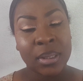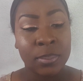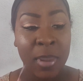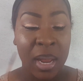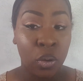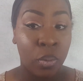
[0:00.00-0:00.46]
is
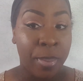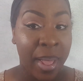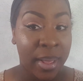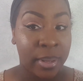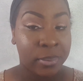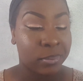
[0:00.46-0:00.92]
my new
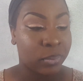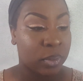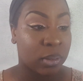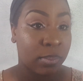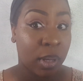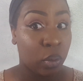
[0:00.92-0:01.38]
bae,
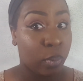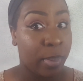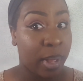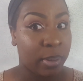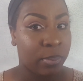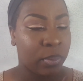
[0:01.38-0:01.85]
this is my new
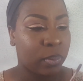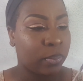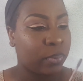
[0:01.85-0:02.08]
baby.